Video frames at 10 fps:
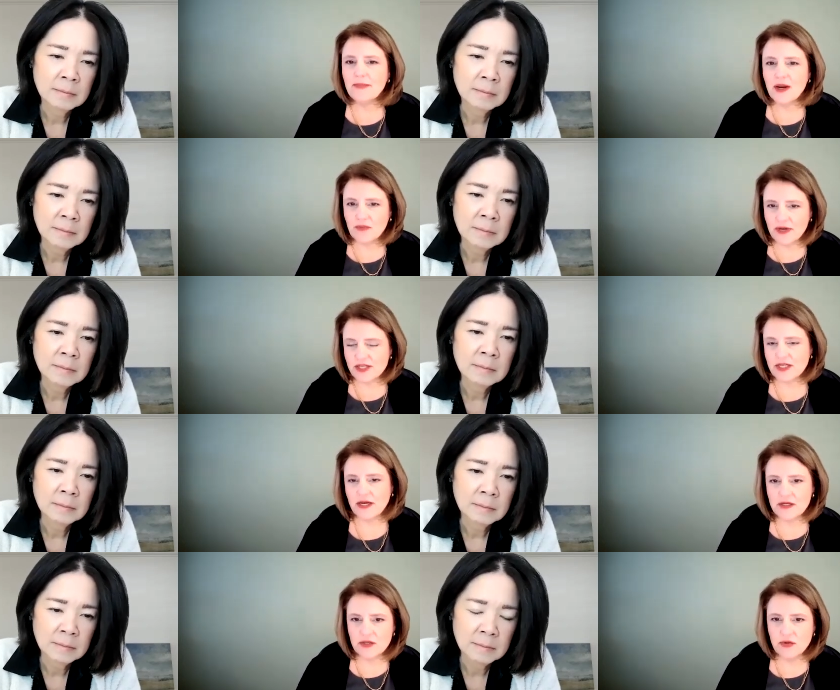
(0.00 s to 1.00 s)
Speaker 1: I might reach
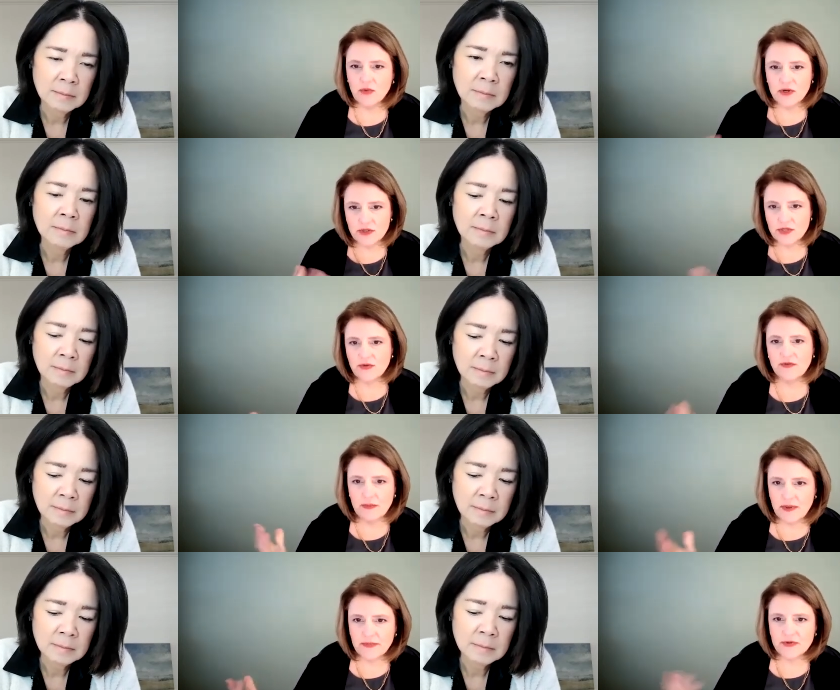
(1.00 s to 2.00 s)
out to one or two of
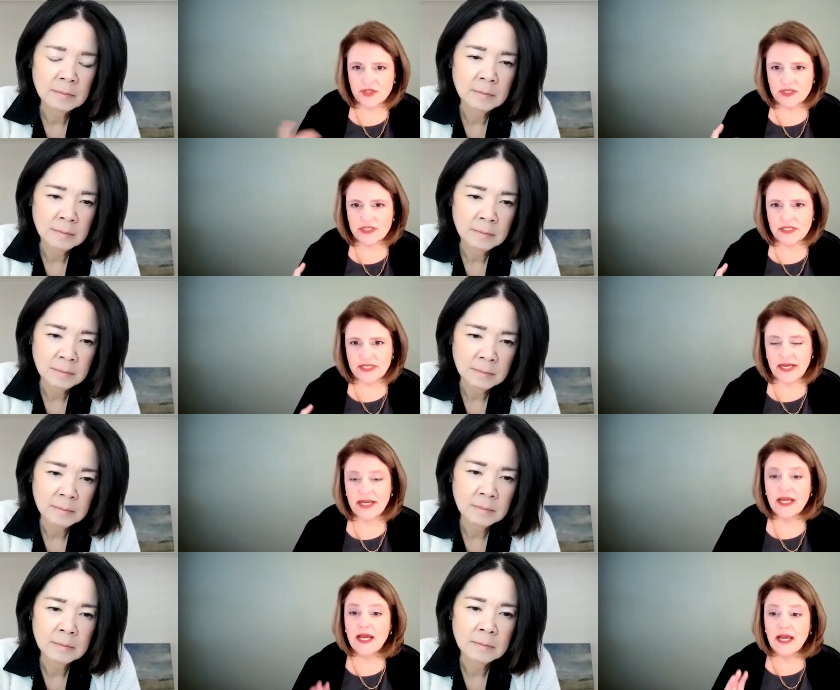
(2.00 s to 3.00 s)
the members just to
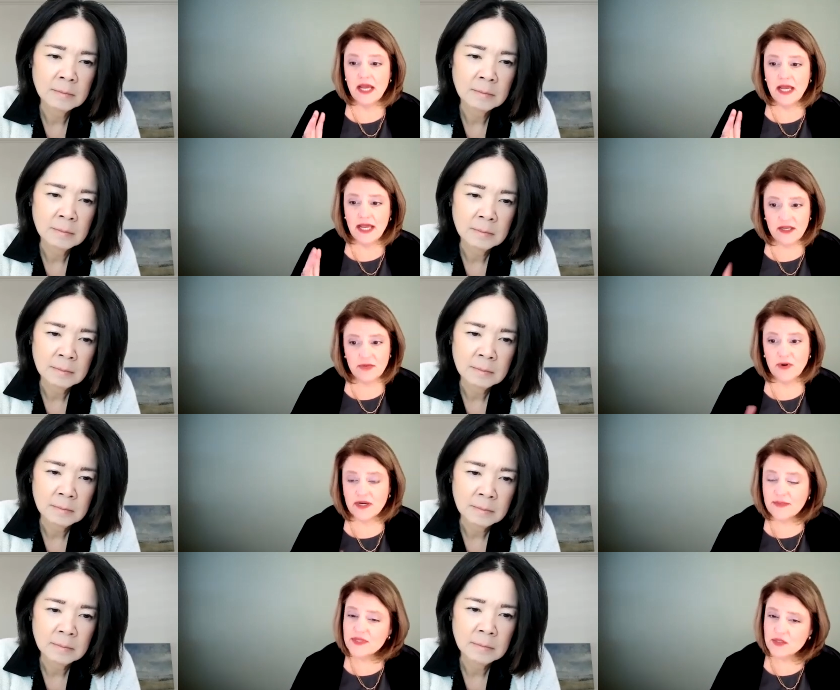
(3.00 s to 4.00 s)
say, hey, you
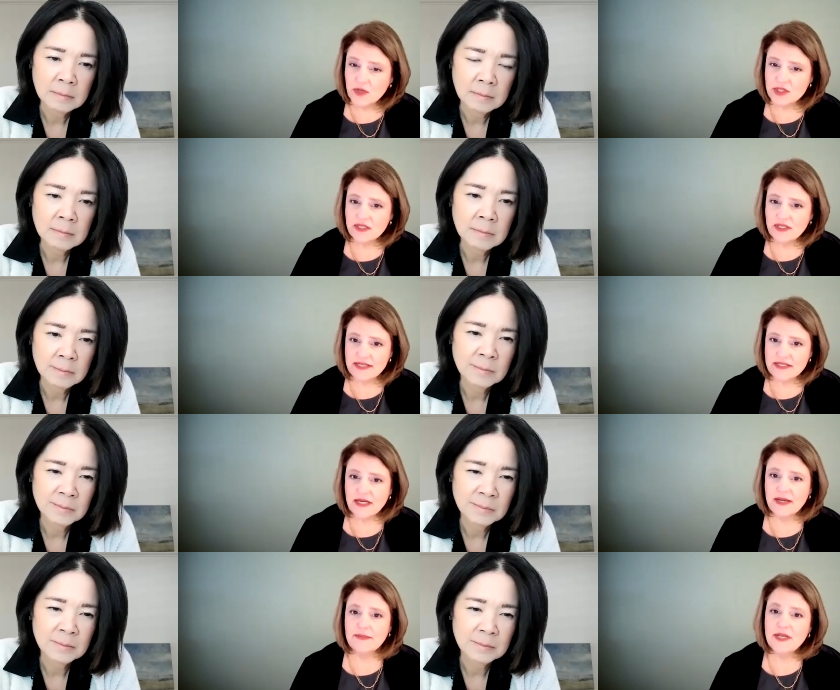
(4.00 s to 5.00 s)
brought up this question
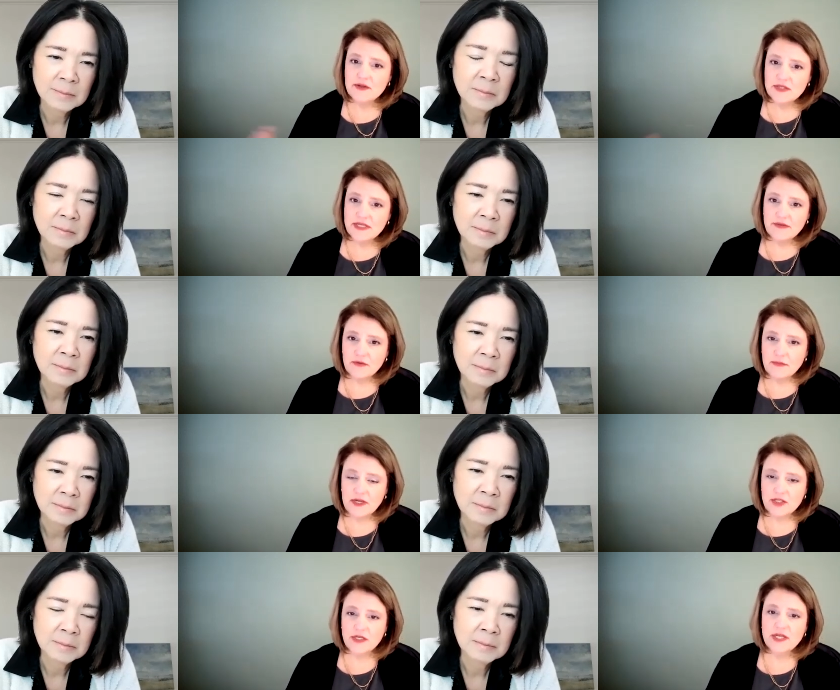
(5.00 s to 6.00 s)
last time. Here's the
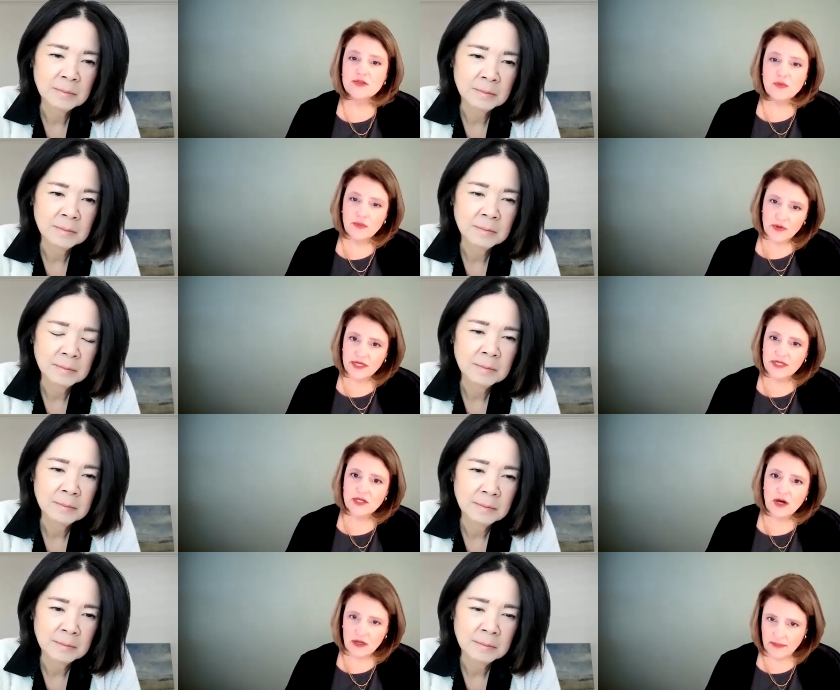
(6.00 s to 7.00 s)
information. Here's what we're going to
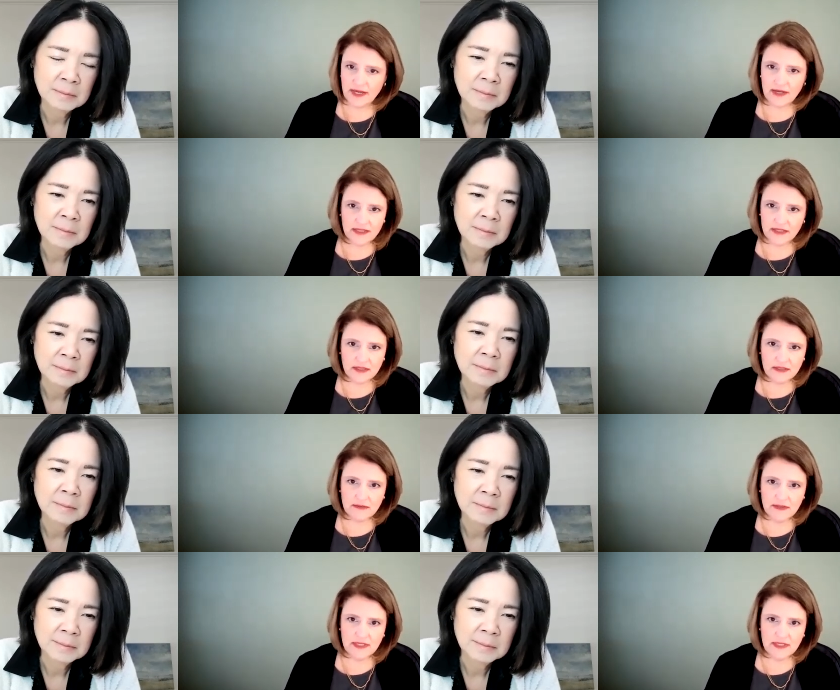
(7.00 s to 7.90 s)
talk about in the,